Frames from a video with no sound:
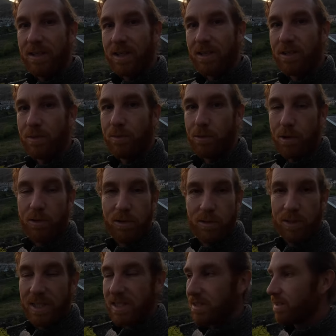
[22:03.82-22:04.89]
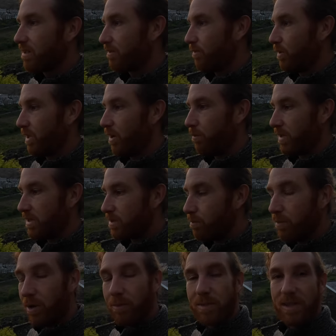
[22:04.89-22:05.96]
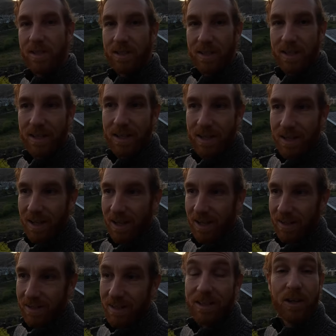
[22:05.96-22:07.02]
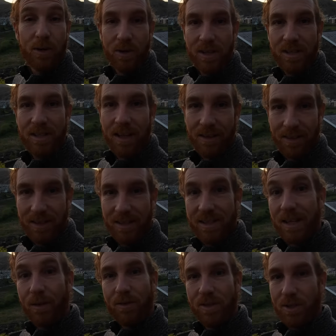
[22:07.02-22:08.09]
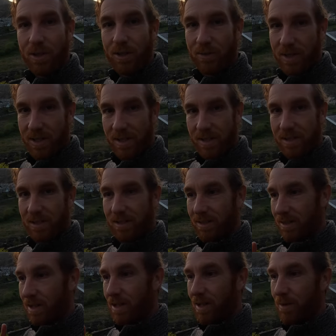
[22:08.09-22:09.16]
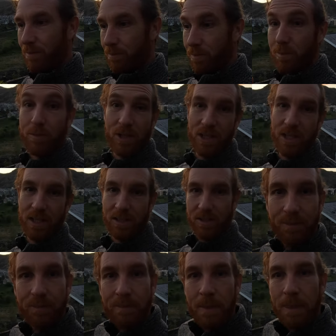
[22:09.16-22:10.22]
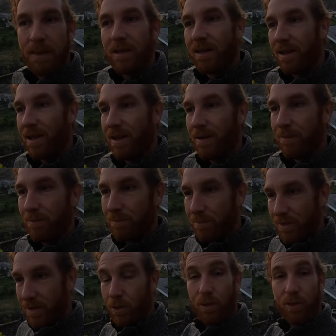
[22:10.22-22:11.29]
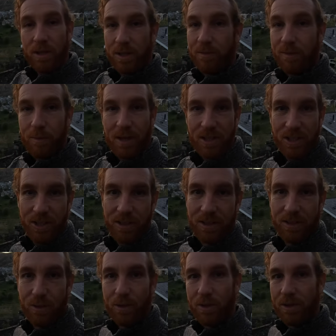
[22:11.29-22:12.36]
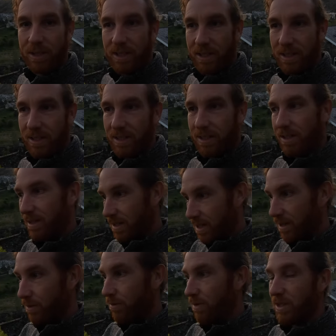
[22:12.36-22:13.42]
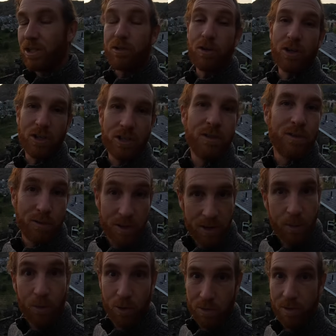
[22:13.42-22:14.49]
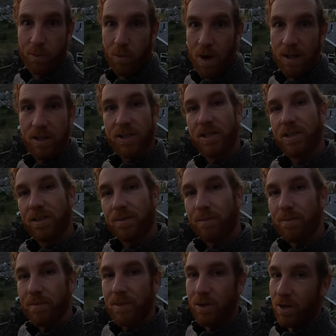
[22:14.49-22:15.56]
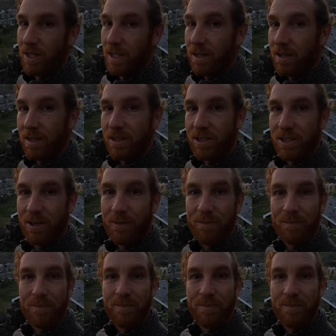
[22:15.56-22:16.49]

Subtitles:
to get some groceries, a few little bits and bobs, and I noticed that the self-service machine, all the information, all the kind of instructions were in Welsh, not in English, you know.